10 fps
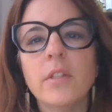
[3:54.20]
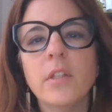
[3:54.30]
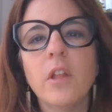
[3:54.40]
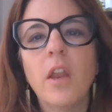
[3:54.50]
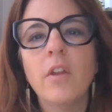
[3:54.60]
it's a
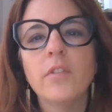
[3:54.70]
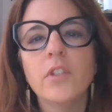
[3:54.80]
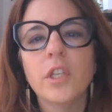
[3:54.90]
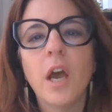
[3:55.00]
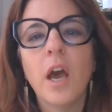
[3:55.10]
lot of
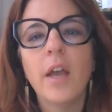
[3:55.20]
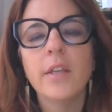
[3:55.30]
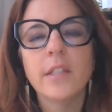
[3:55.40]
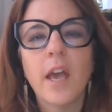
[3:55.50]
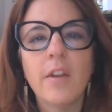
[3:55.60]
GI
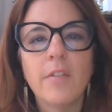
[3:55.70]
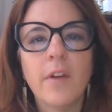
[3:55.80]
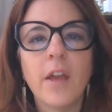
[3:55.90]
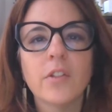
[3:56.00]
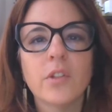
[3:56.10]
side
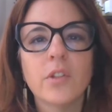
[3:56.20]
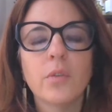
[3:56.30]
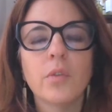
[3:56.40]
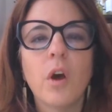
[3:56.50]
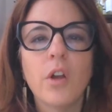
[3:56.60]
effects, so
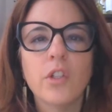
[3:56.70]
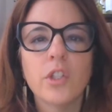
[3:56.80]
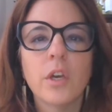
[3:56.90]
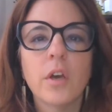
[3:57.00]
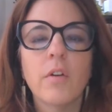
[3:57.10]

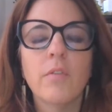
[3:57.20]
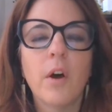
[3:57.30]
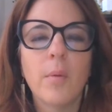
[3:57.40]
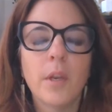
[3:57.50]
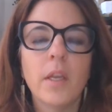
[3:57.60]
nausea,
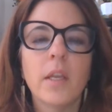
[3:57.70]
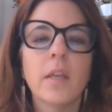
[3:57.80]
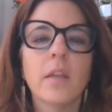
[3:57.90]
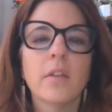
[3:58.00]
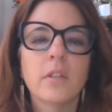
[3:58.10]

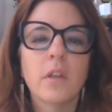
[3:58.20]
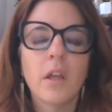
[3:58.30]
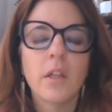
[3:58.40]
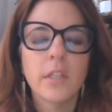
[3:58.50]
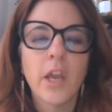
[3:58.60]
vomiting,
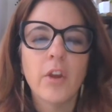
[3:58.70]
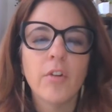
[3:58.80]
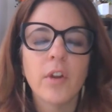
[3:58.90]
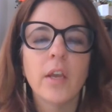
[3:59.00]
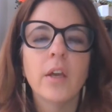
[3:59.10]

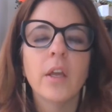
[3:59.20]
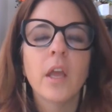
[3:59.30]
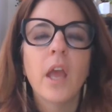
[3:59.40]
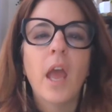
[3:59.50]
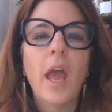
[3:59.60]
diarrhea,
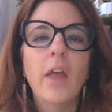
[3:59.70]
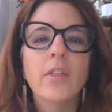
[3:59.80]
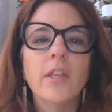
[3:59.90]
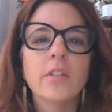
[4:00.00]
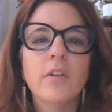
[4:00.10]
and